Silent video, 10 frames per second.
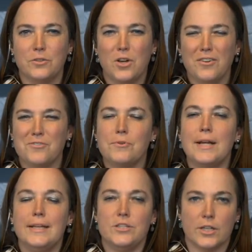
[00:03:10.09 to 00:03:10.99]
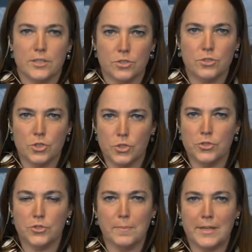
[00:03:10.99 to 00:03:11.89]
You can't really just
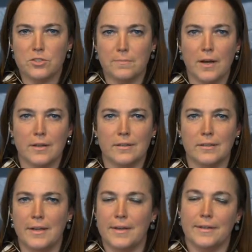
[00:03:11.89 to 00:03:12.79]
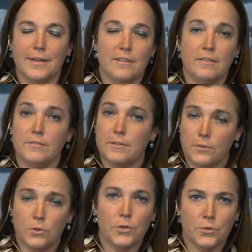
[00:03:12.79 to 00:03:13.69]
choose your benchmark, and kind of even if
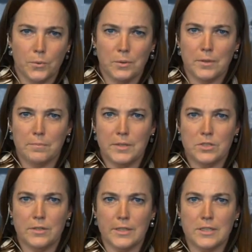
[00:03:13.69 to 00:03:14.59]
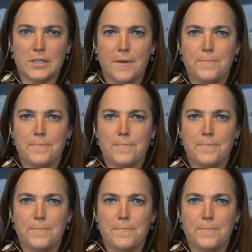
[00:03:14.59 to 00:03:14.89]
you could, we wouldn't be doing it.